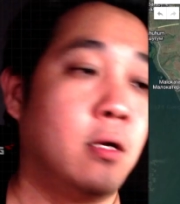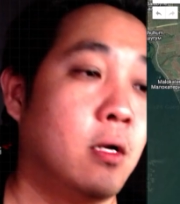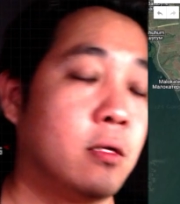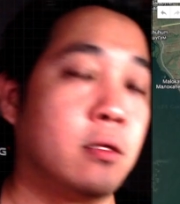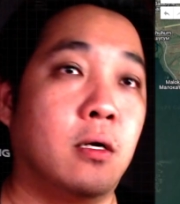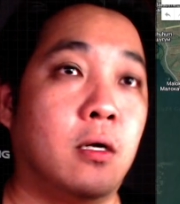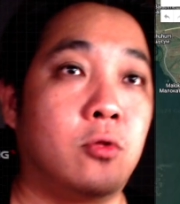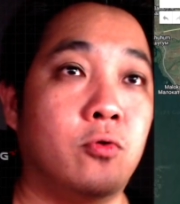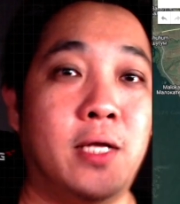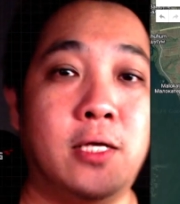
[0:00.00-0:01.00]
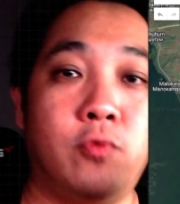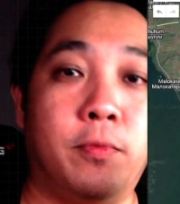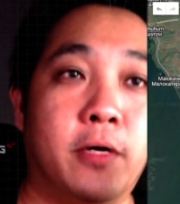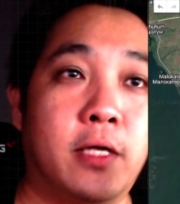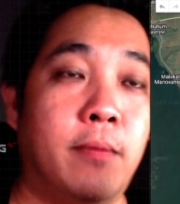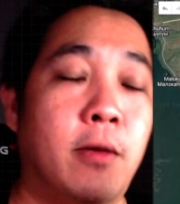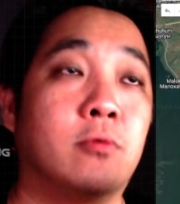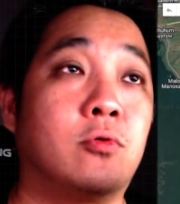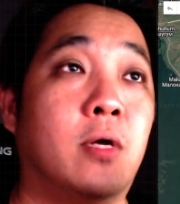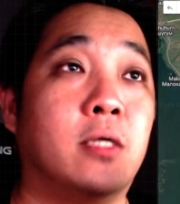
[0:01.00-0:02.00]
the today's report came out,
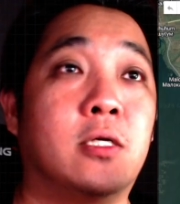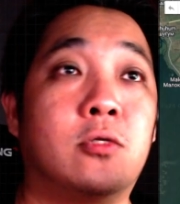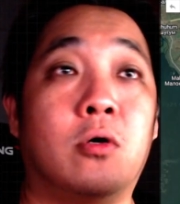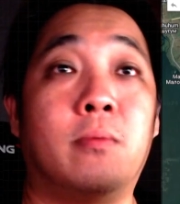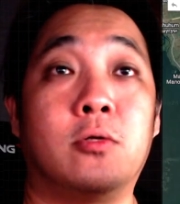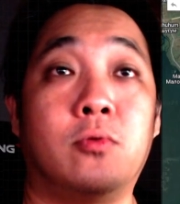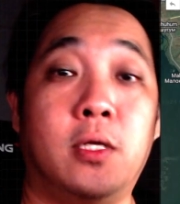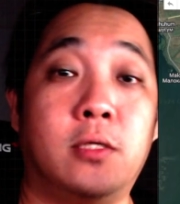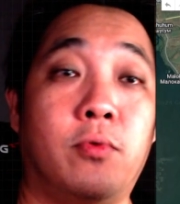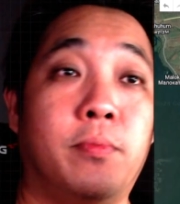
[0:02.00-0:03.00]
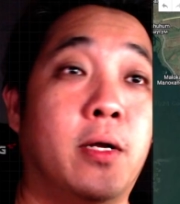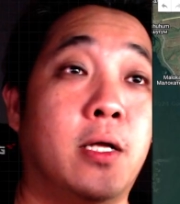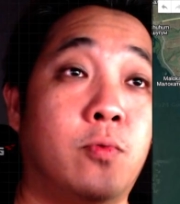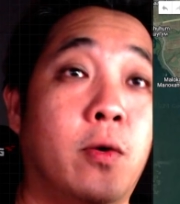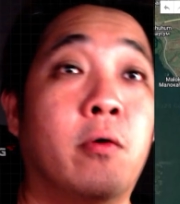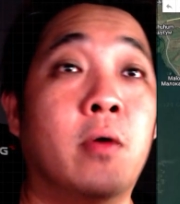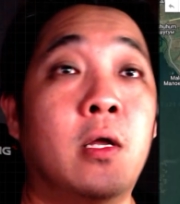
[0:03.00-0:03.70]
so I just talk about today's report as well.